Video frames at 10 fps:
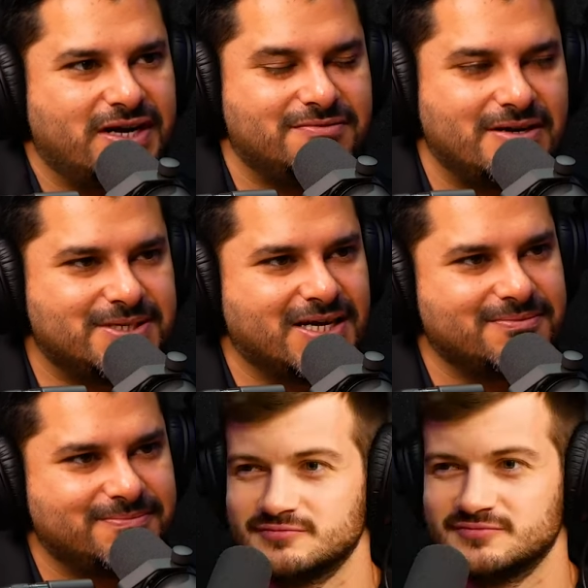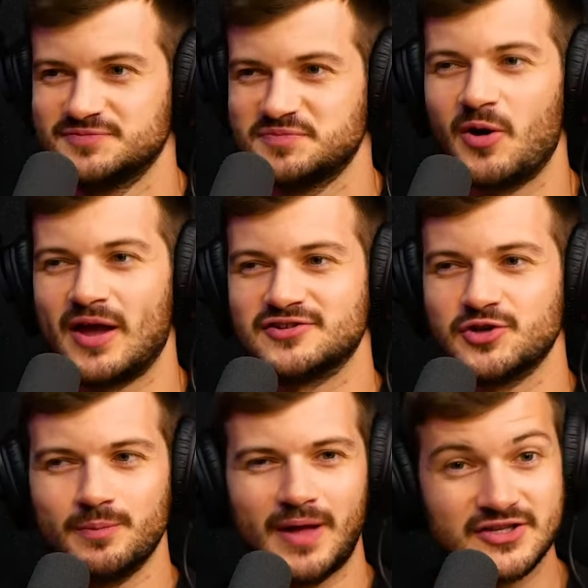had a website. Okay,
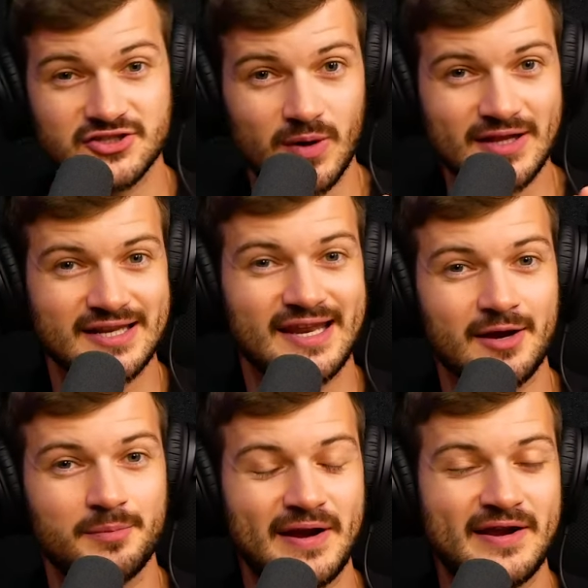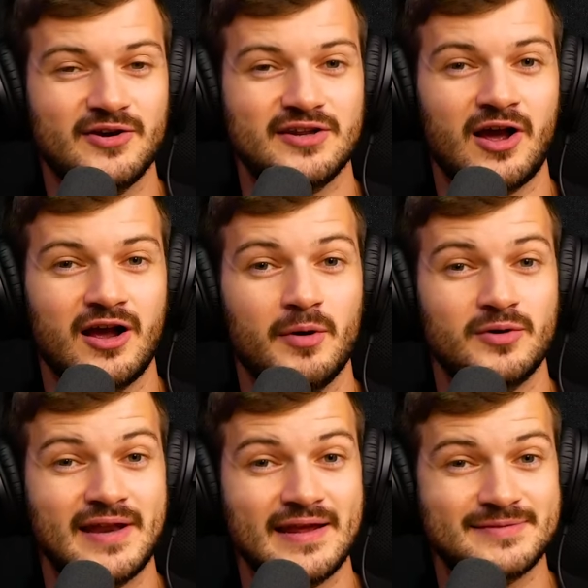so I just wanted to take a break here to talk
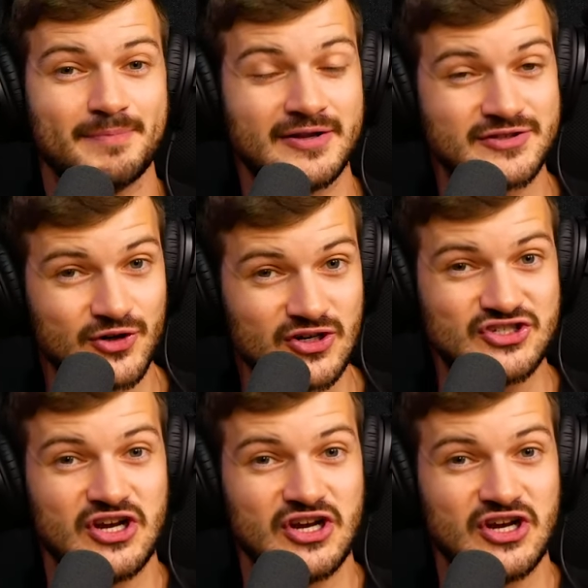about today's sponsor,